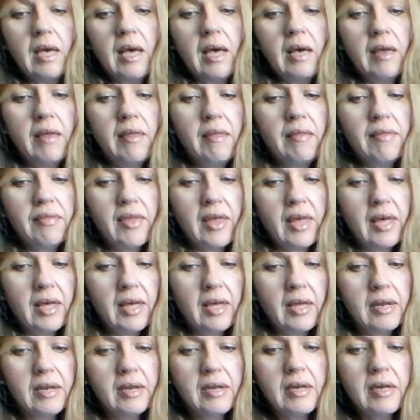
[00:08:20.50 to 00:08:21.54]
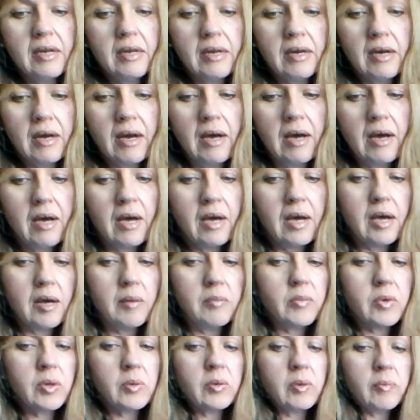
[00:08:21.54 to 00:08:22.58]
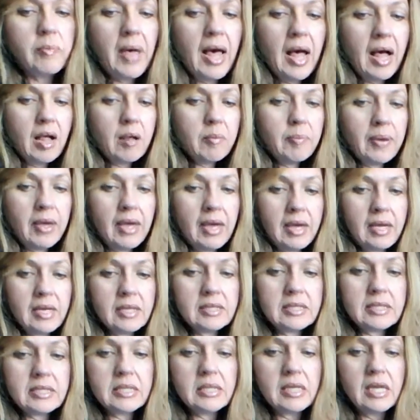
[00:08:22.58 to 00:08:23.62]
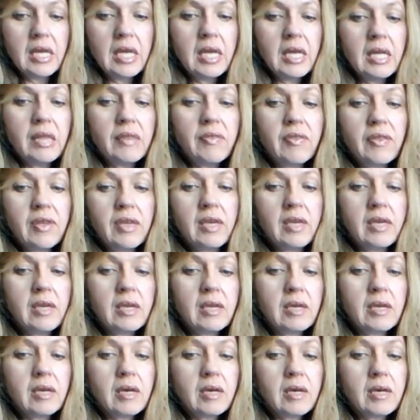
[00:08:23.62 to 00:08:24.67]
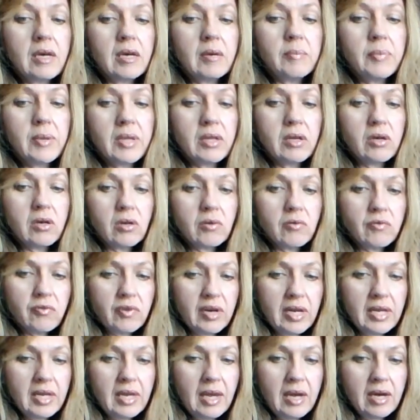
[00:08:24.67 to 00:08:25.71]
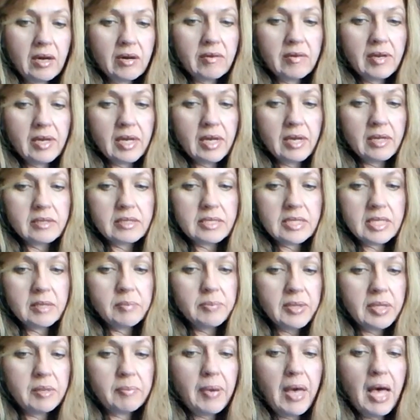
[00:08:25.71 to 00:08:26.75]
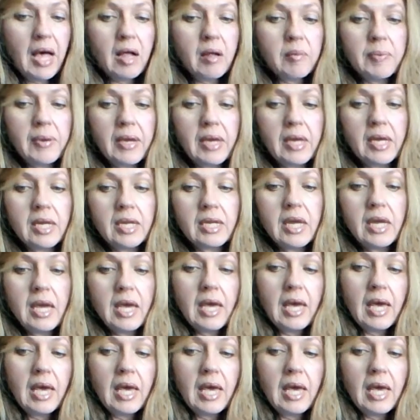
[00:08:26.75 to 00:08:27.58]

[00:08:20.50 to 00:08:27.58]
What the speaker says: And then we will palpate the umbilical ring area, deeply palpate,